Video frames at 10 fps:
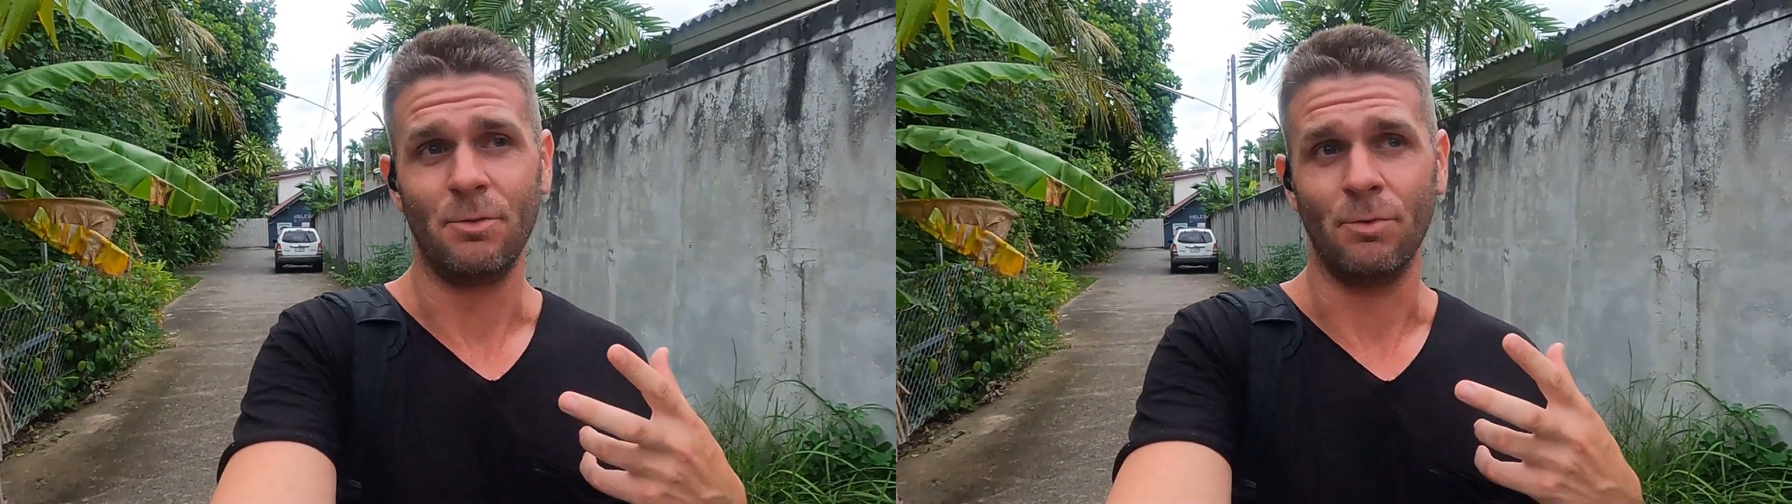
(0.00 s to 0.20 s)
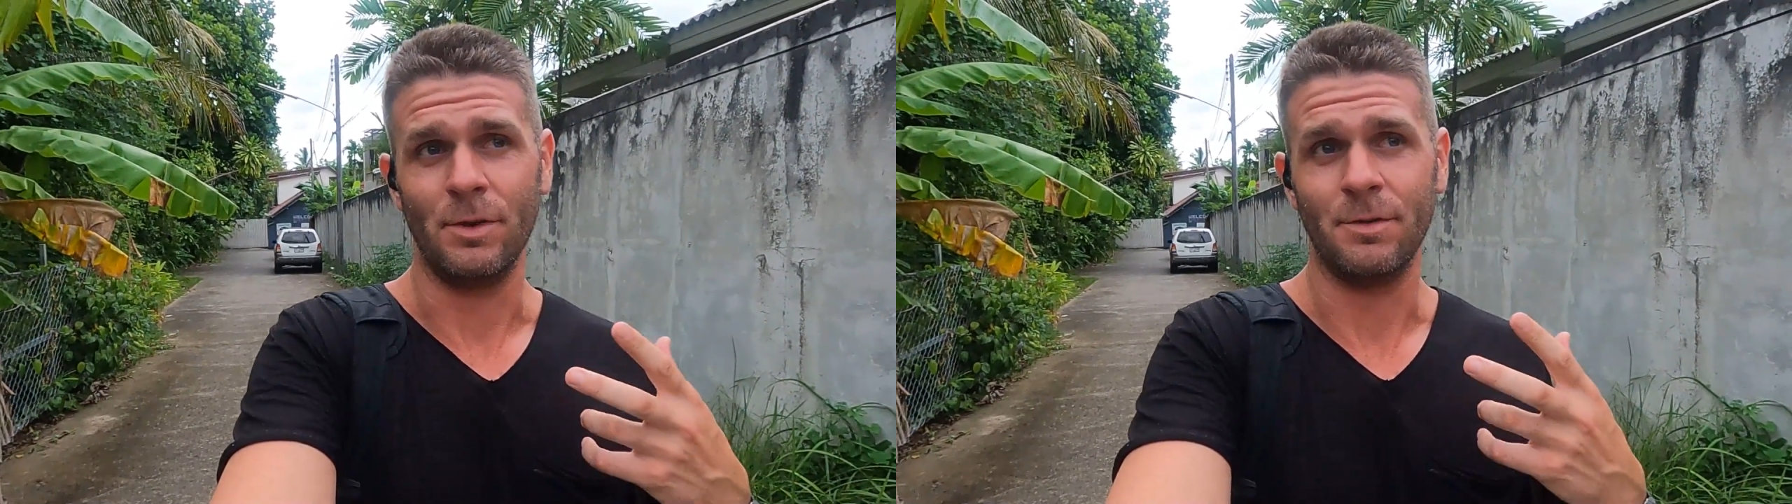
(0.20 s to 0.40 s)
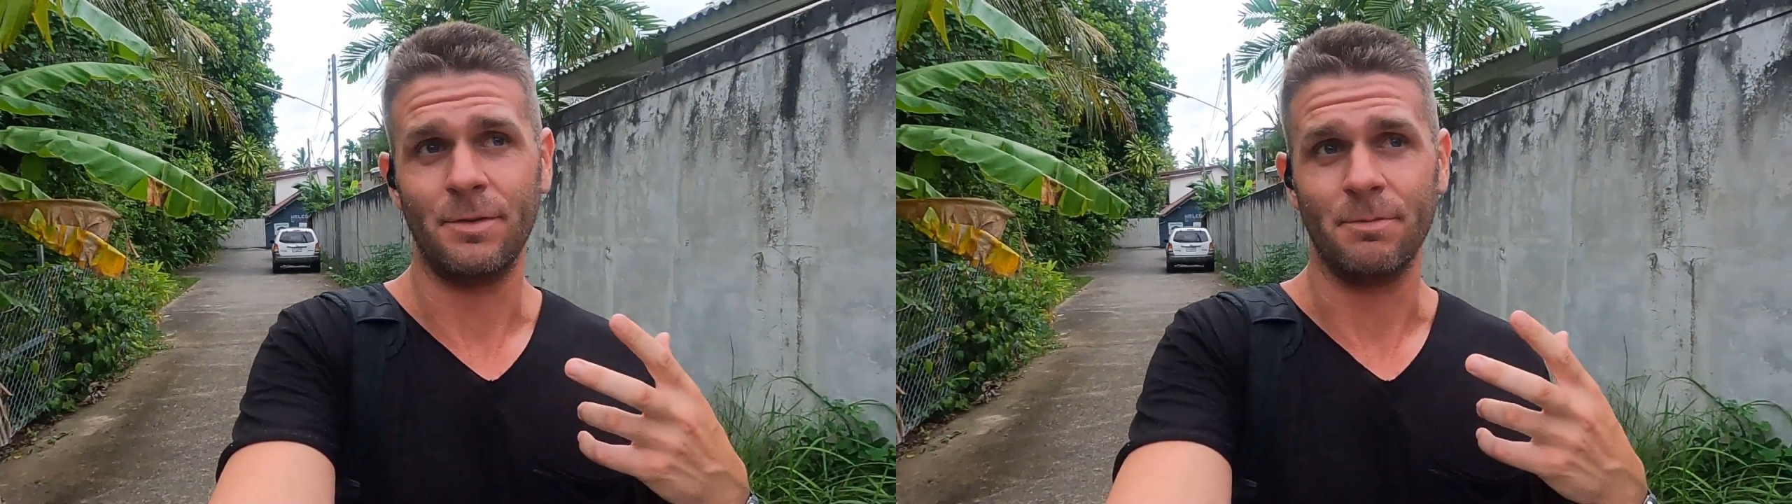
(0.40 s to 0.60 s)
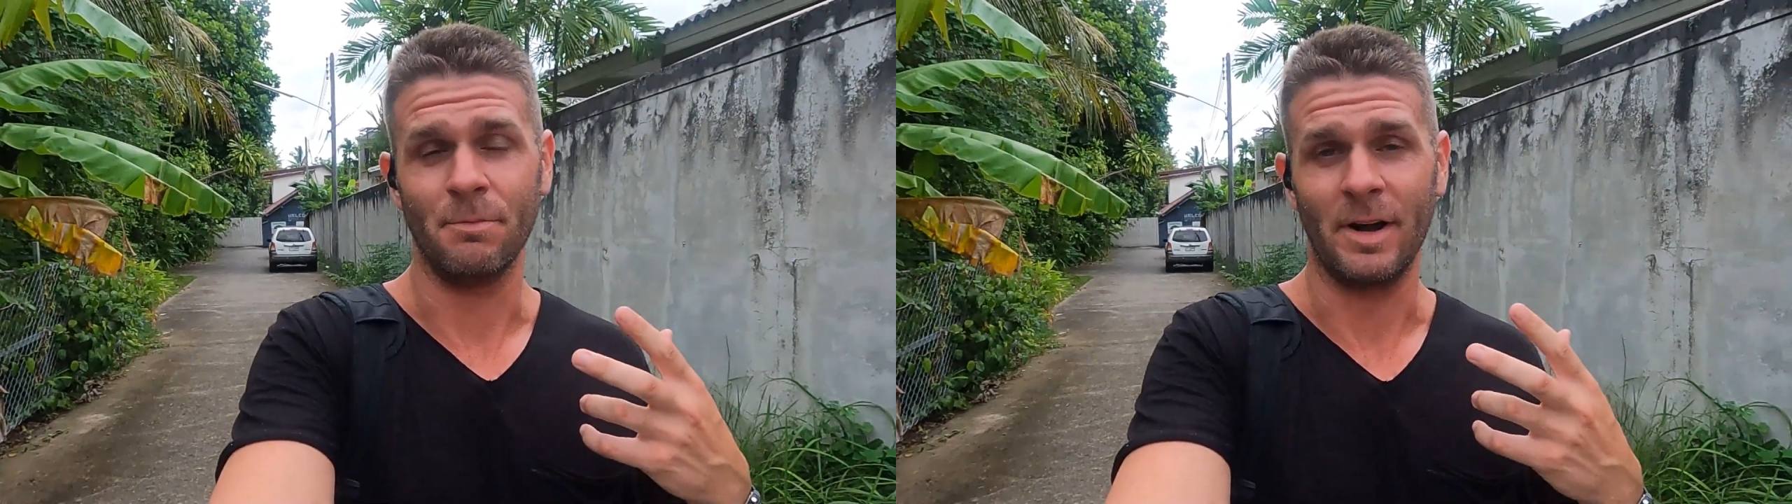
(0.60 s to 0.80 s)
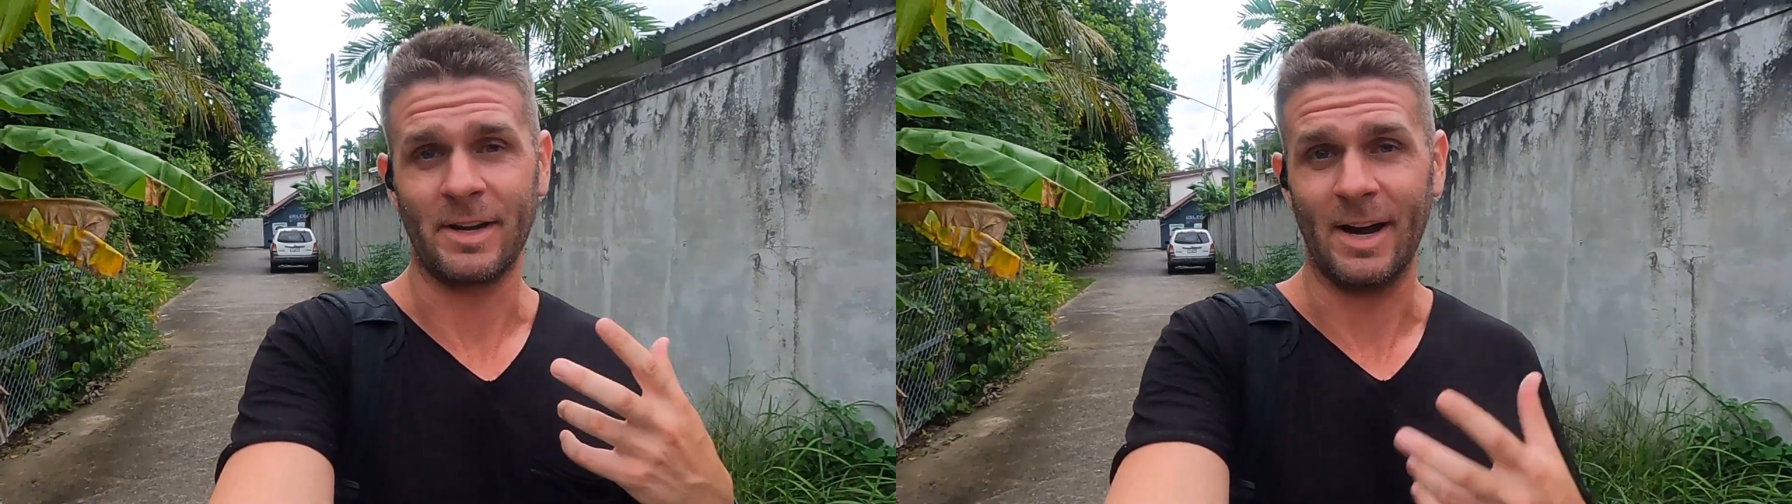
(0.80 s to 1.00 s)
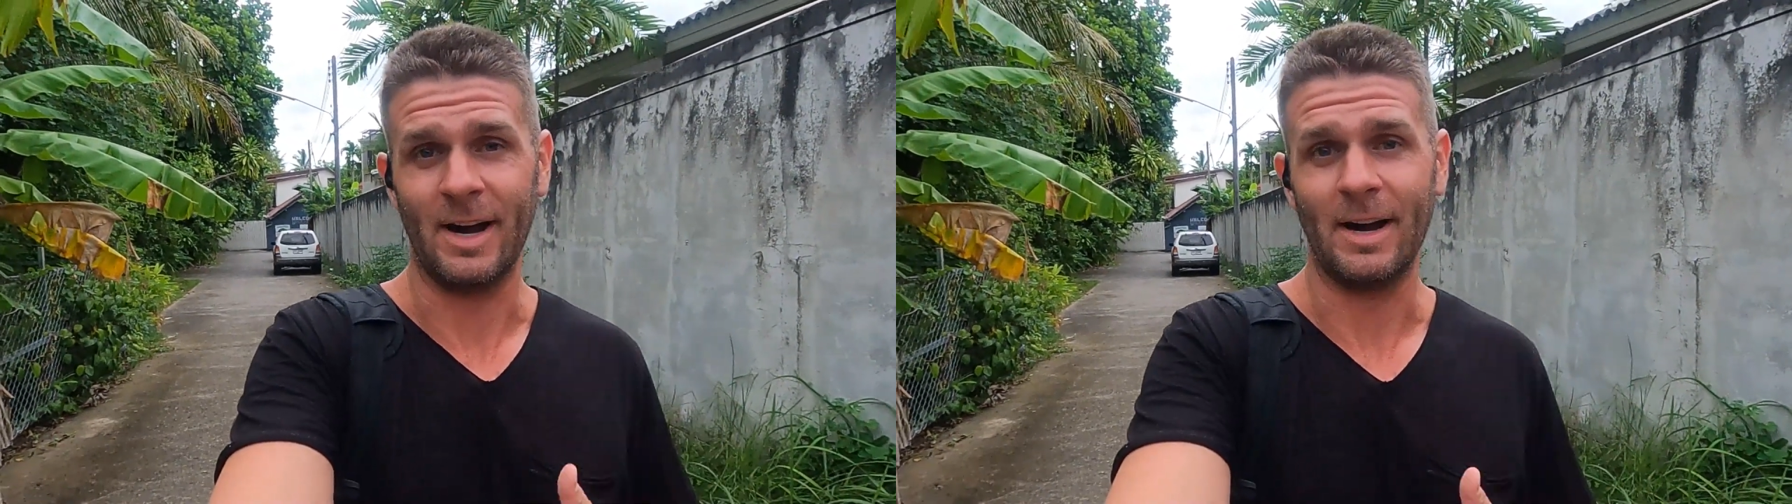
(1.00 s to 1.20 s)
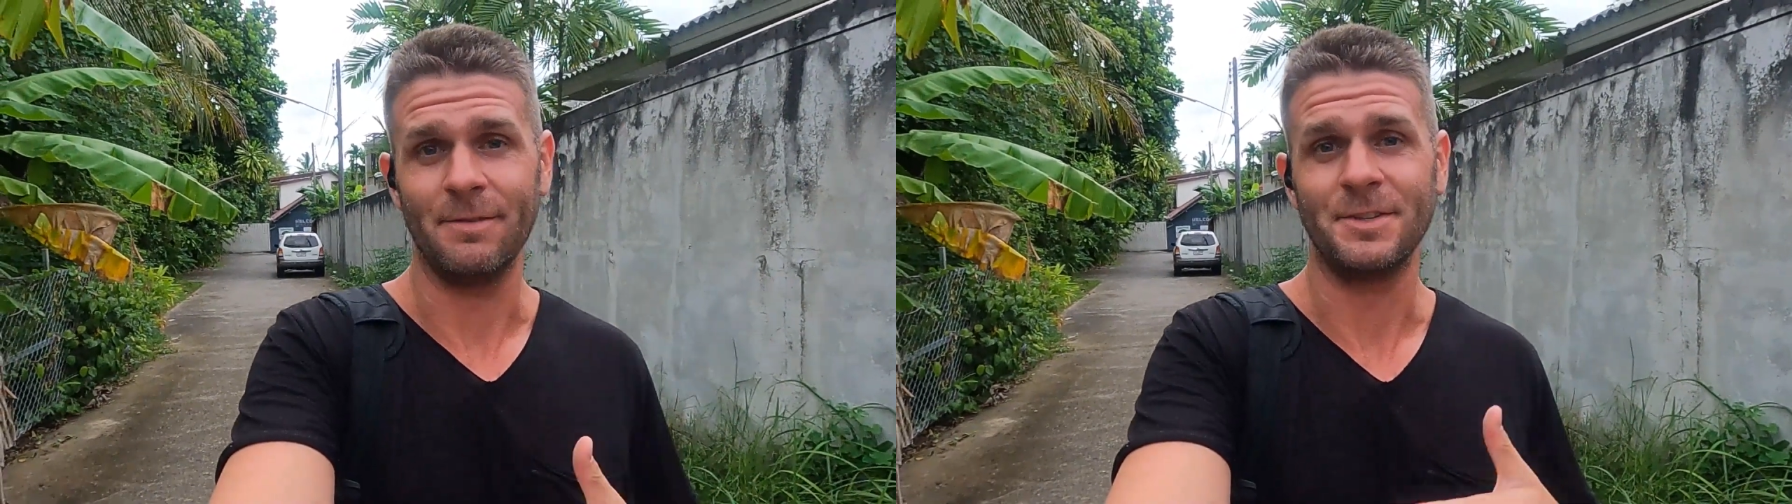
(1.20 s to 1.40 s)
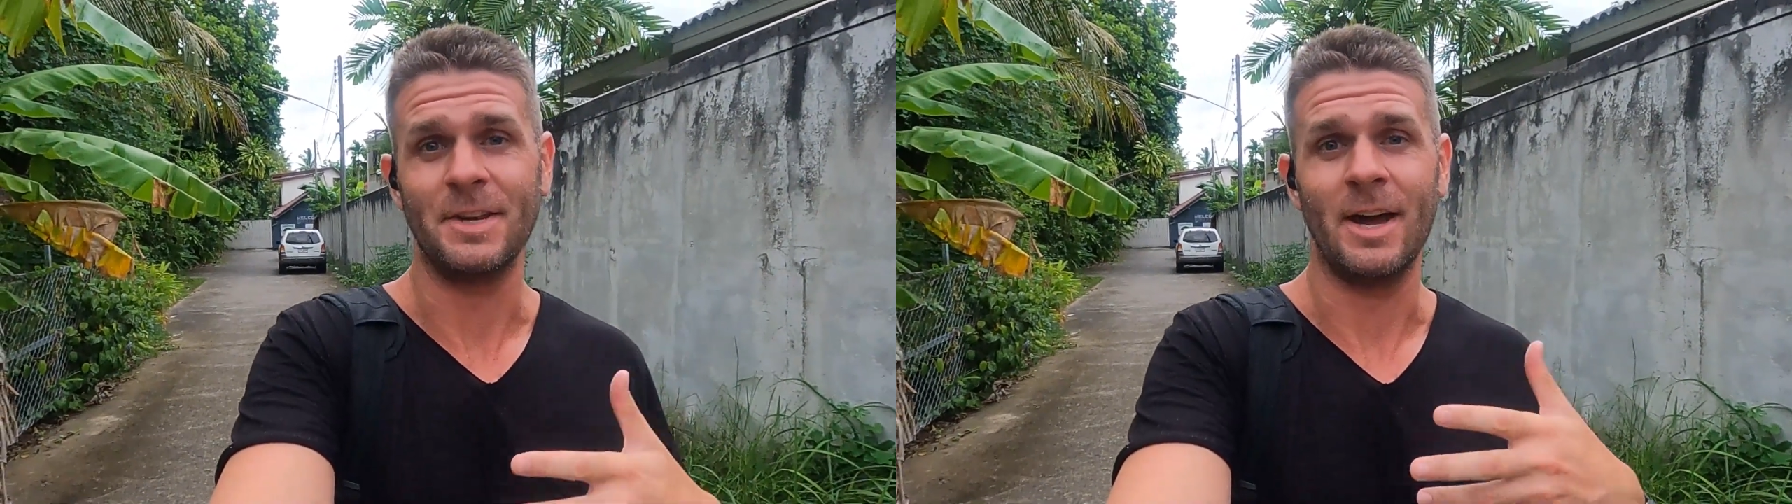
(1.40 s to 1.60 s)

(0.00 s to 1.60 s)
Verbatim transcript: with my calves